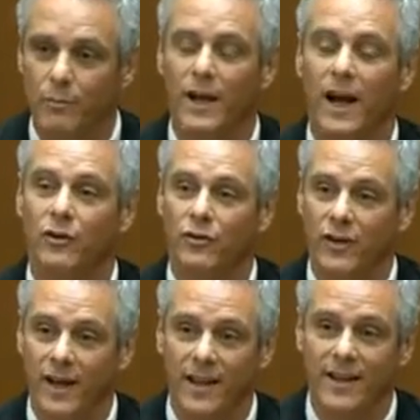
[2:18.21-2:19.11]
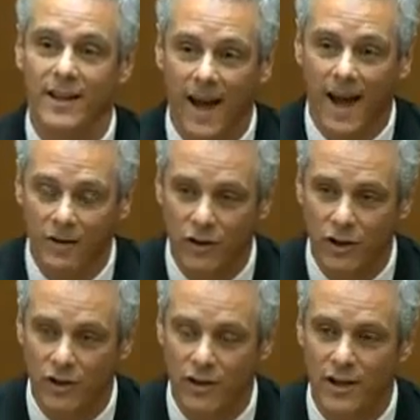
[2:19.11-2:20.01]
But I understand that
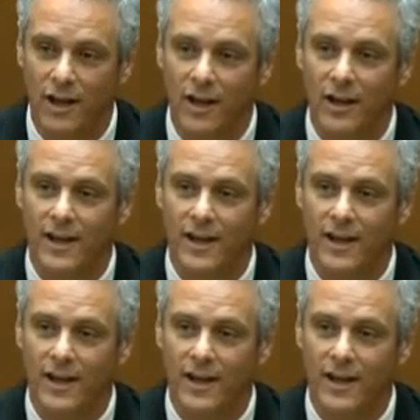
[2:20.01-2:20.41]
the